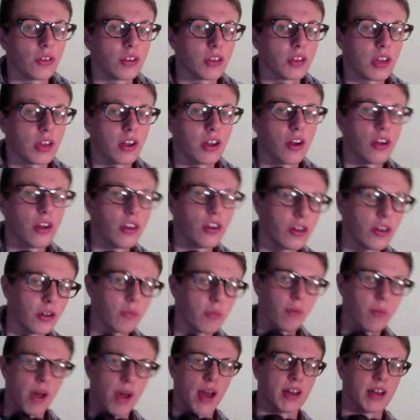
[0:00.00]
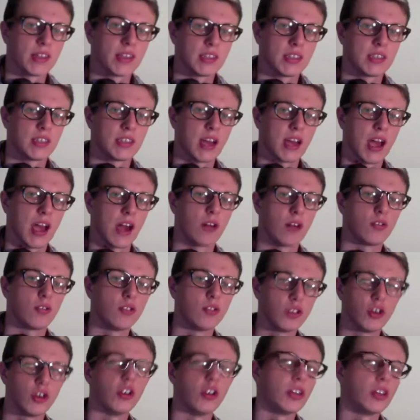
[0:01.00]
cannot look past how
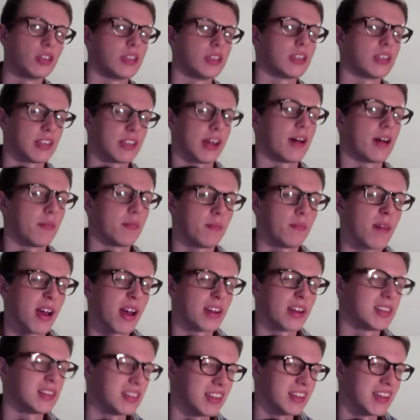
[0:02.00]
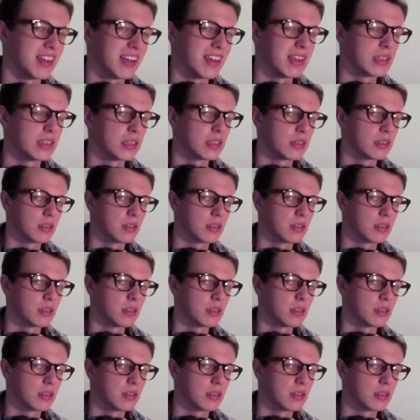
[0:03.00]
good this album actually is.